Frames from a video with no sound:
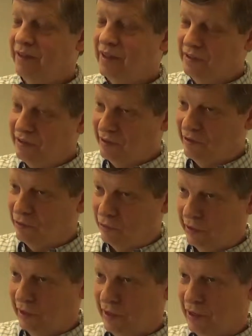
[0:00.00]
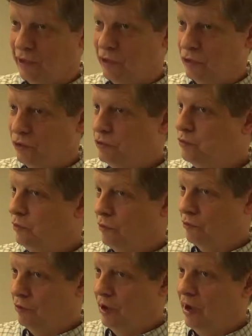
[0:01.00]
Is this really unusual
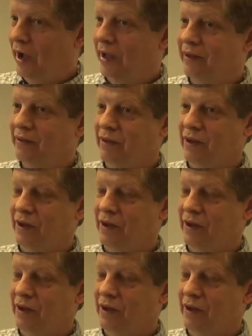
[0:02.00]
or not?